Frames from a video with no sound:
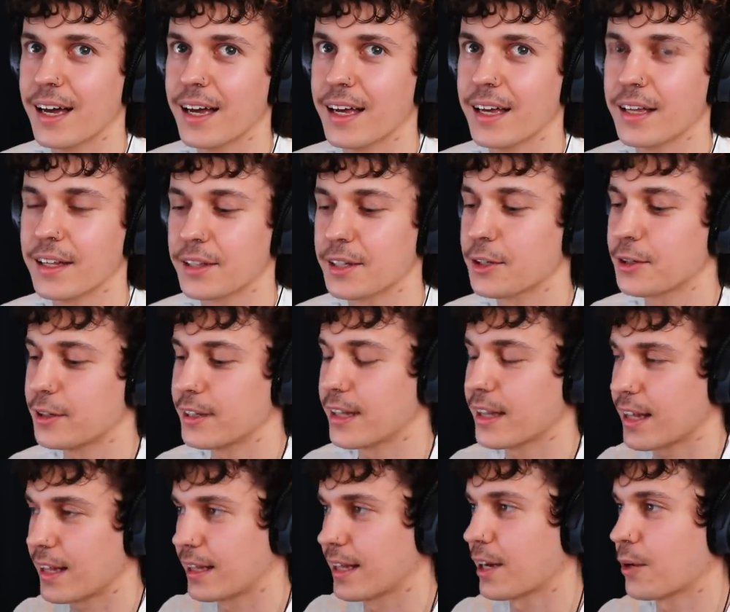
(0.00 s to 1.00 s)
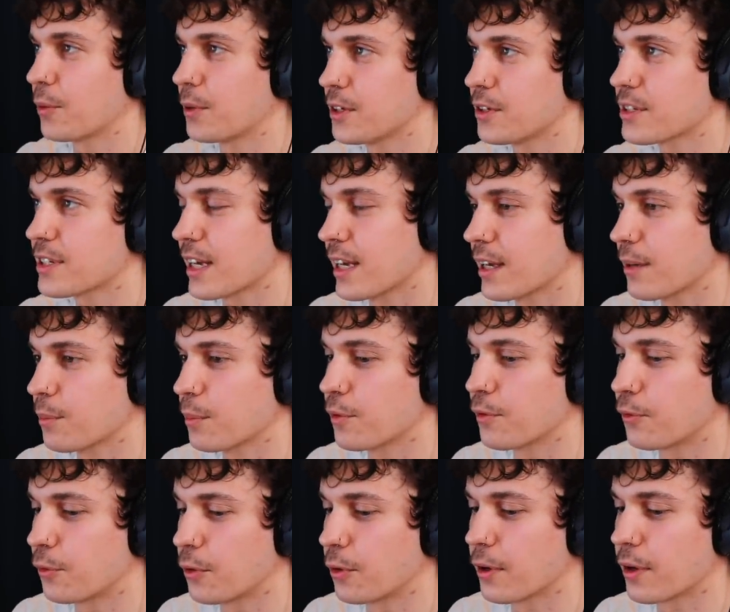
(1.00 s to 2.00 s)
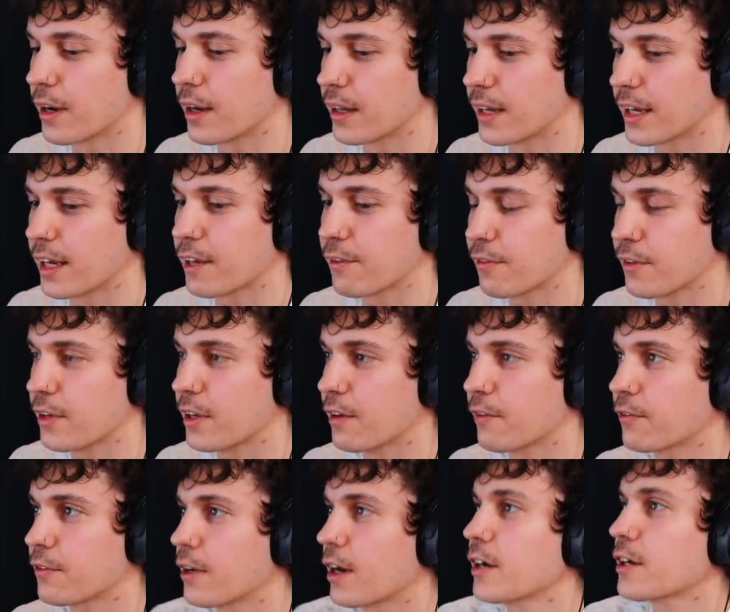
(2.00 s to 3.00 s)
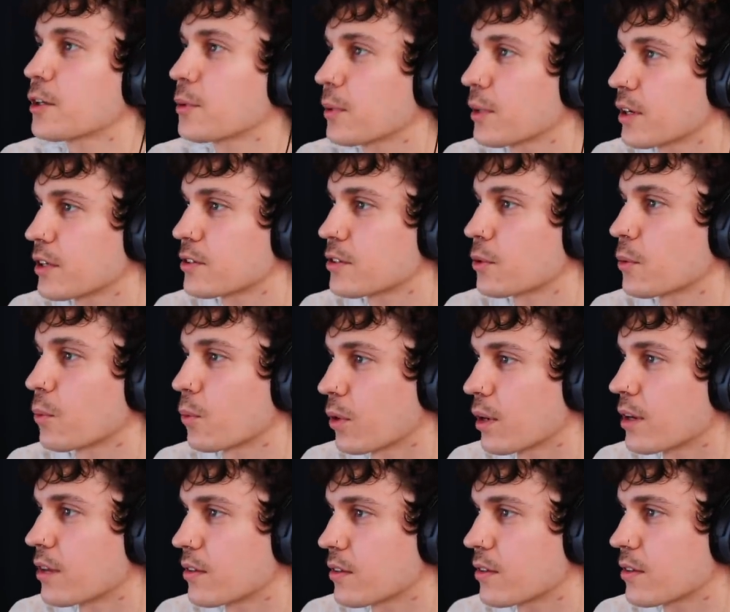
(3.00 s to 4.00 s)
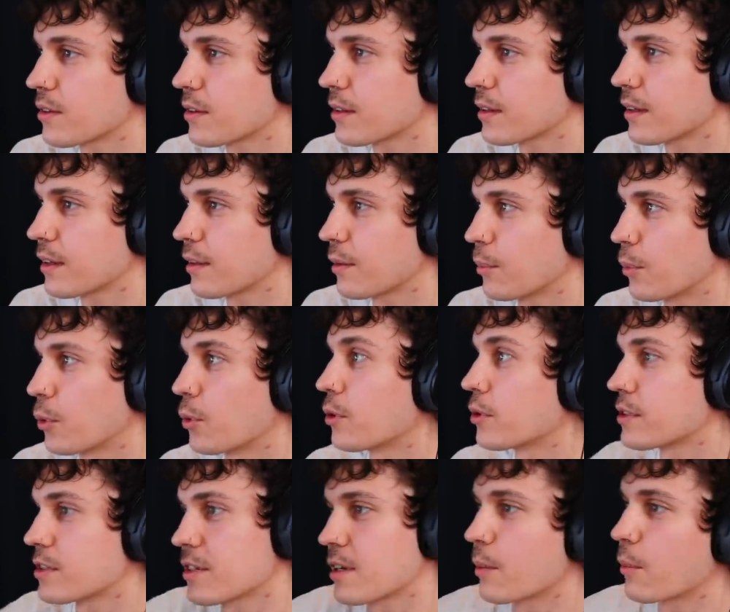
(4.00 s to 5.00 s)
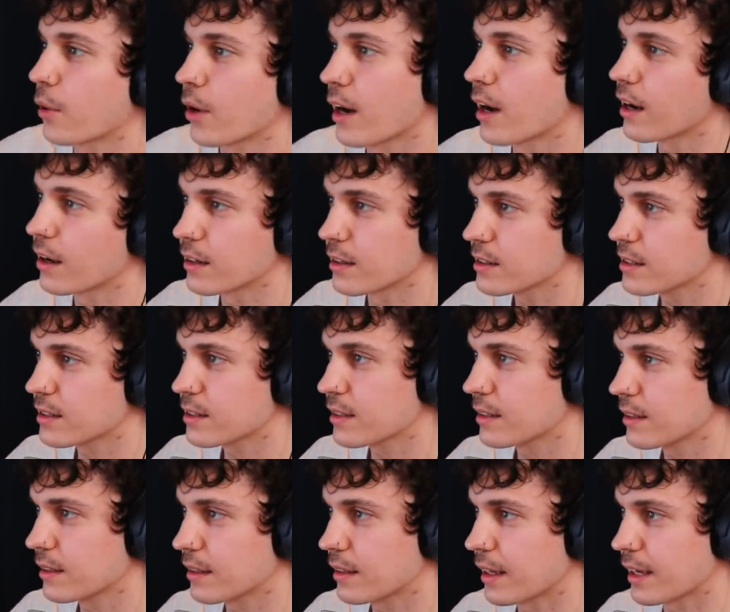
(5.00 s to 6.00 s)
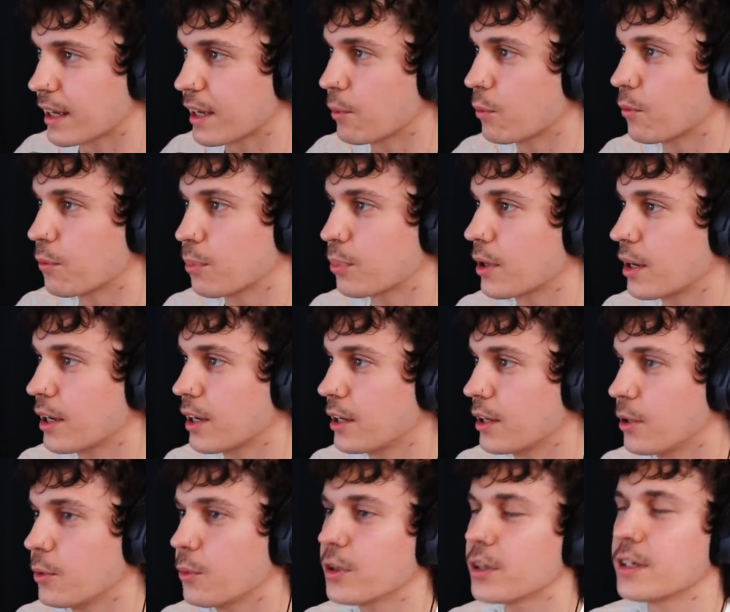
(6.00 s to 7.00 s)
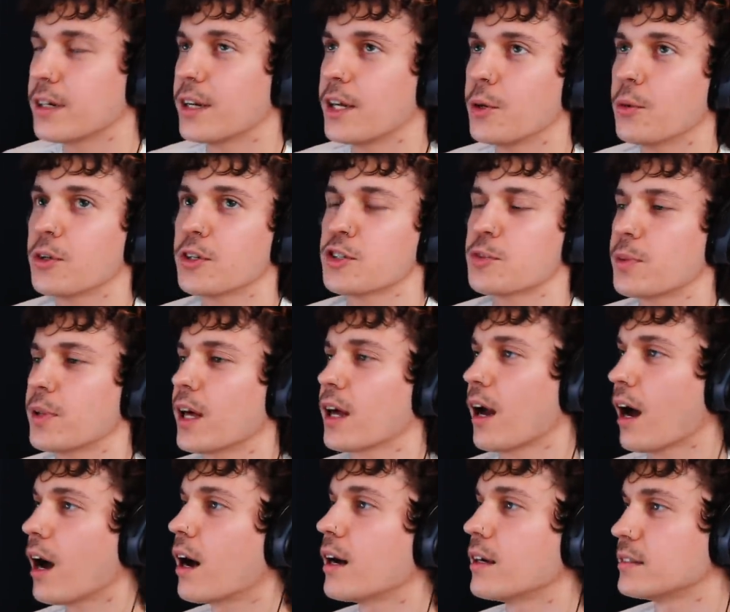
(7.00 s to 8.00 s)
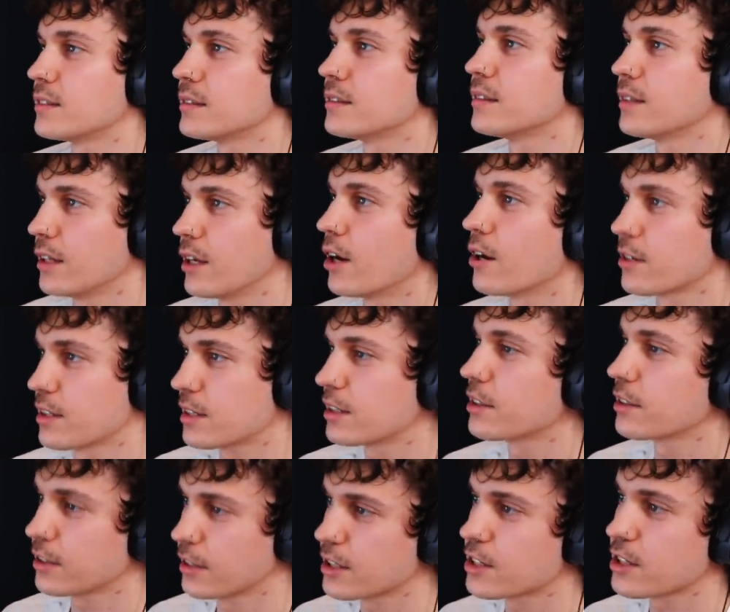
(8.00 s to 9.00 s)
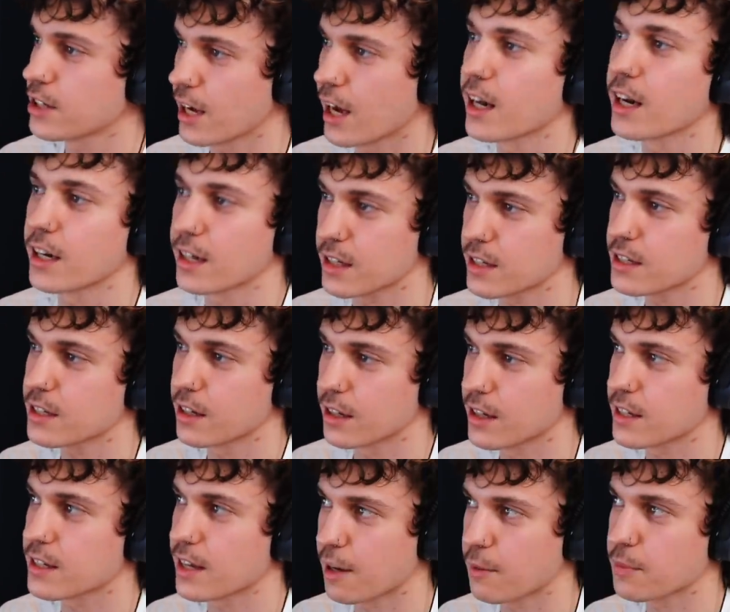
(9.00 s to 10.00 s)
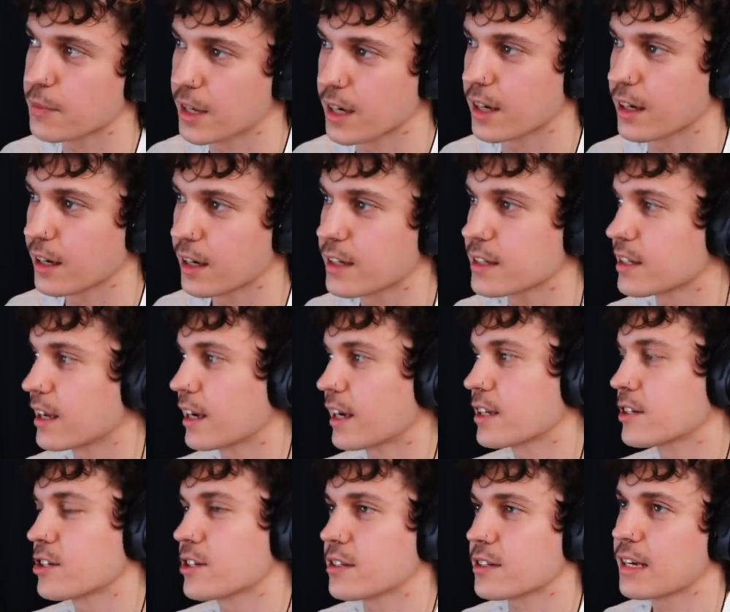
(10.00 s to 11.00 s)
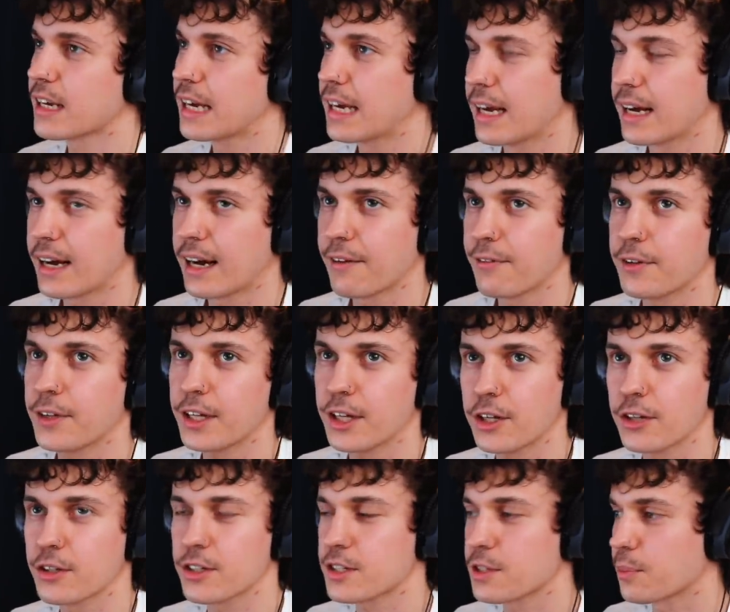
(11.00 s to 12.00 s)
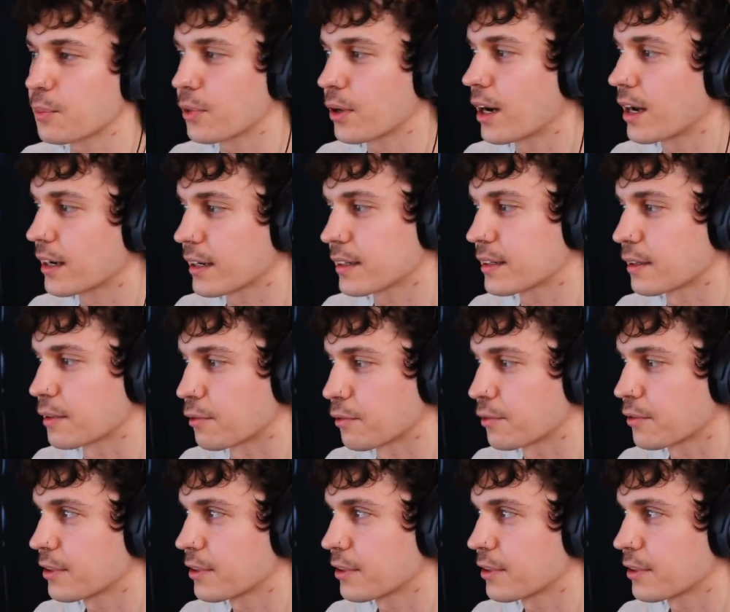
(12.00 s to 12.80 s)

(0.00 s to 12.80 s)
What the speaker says: literally, that like when you said before, like if Dr. Witnesser was born somewhere else, like he wouldn't just be like, no, still Christianity, still the same thing. It's like it's just I feel like you're just a product of,